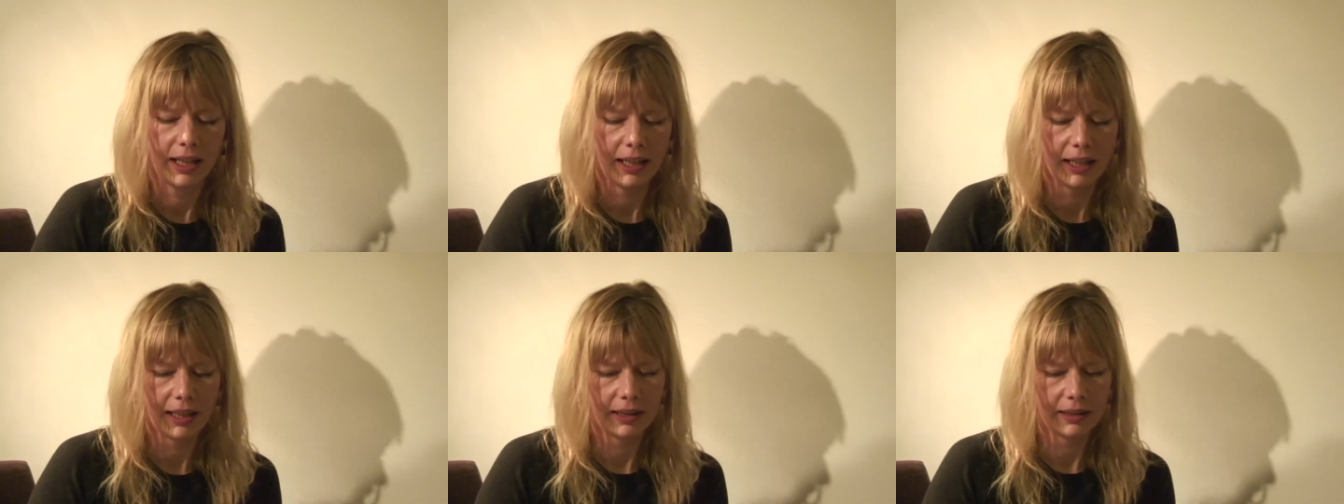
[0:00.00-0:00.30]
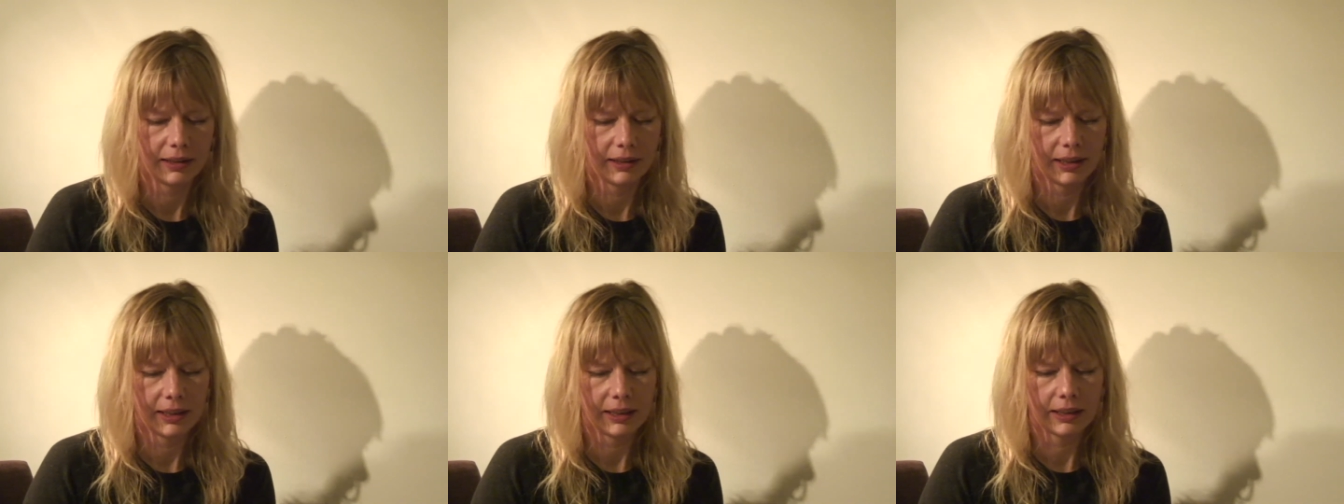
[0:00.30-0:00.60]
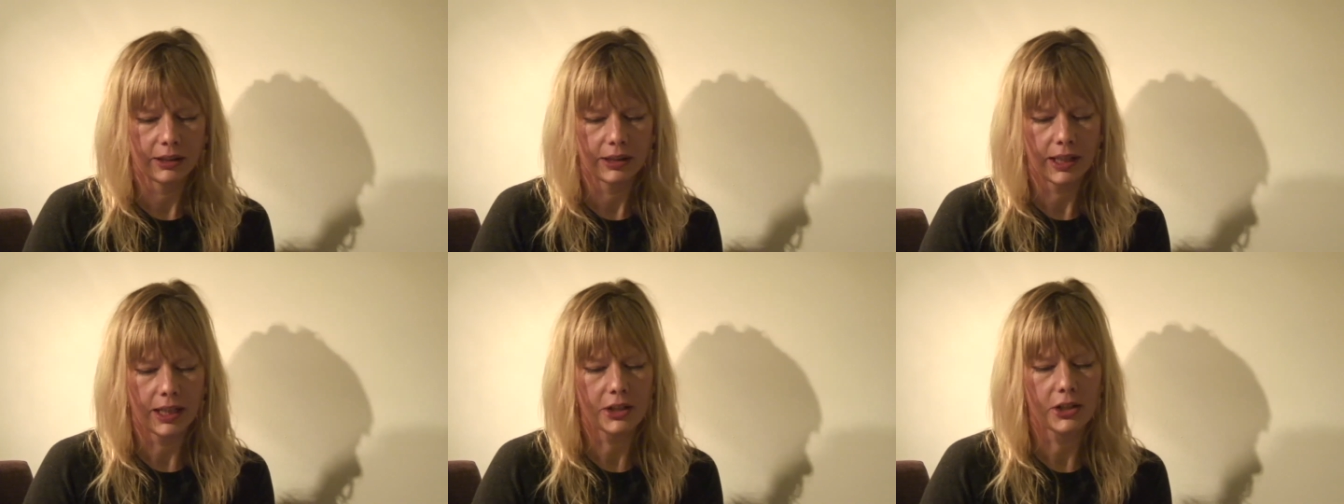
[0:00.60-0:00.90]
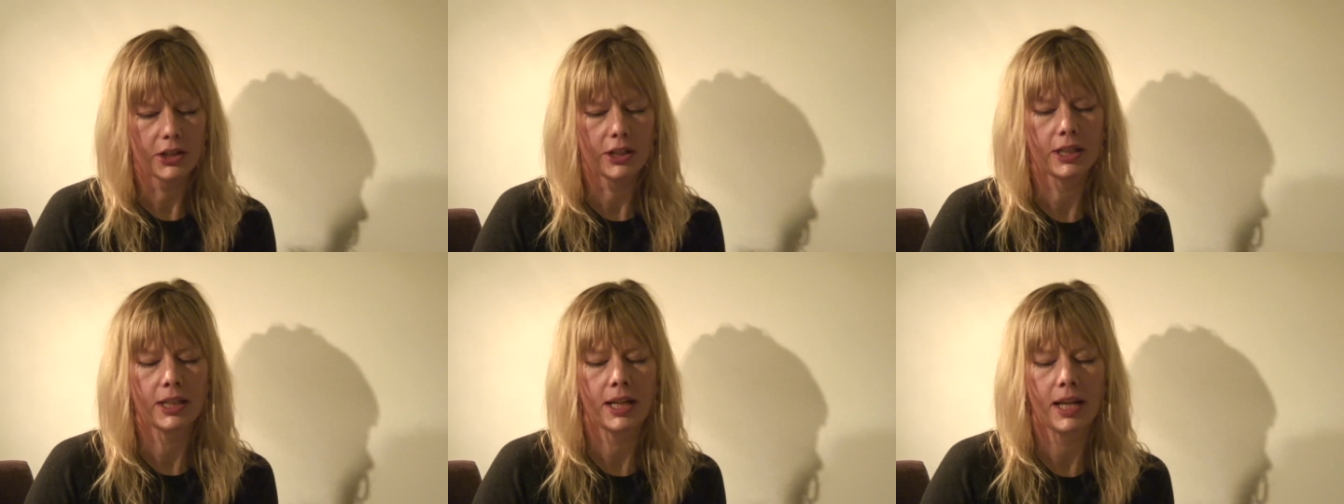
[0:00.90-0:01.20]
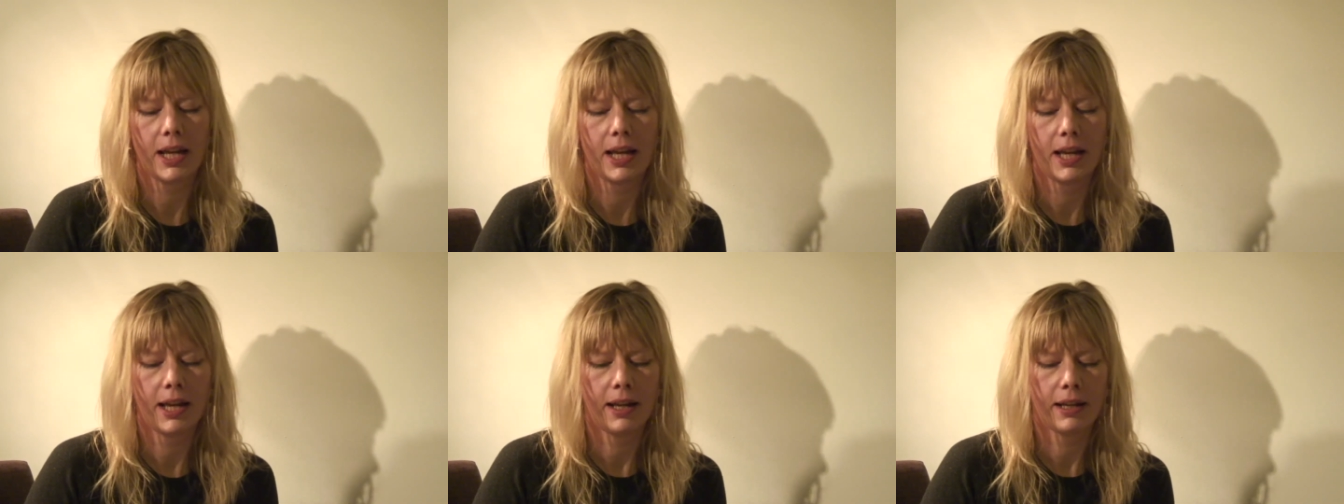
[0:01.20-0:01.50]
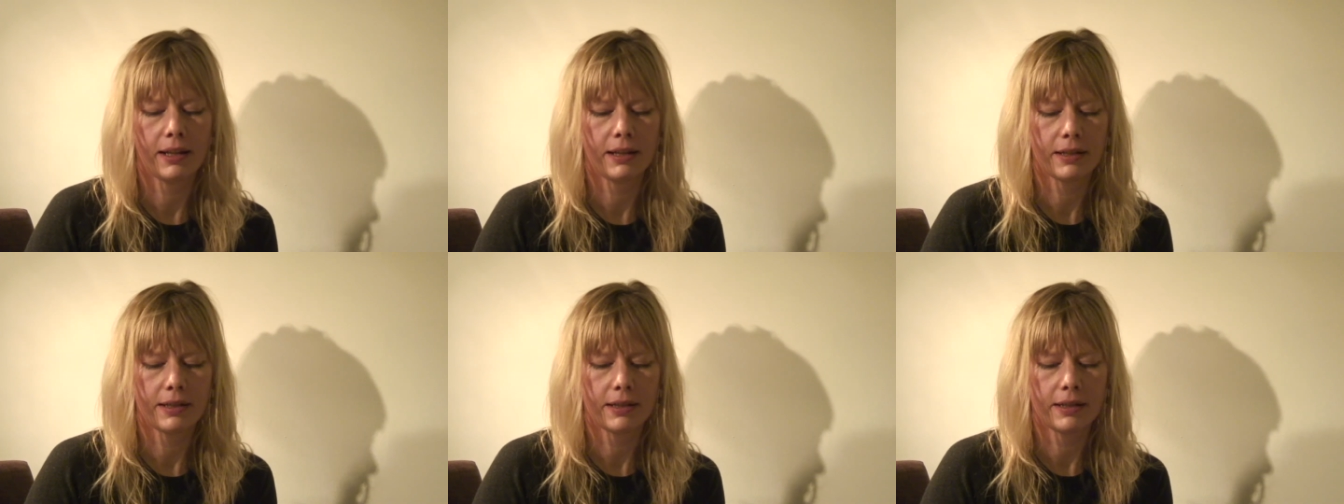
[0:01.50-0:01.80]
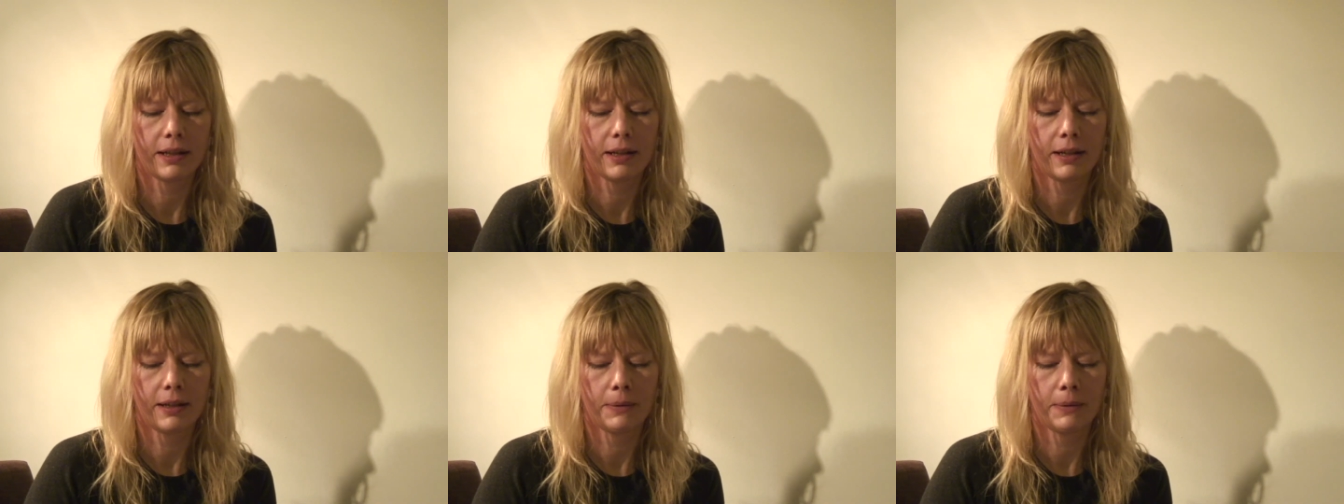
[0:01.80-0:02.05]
in the collection, and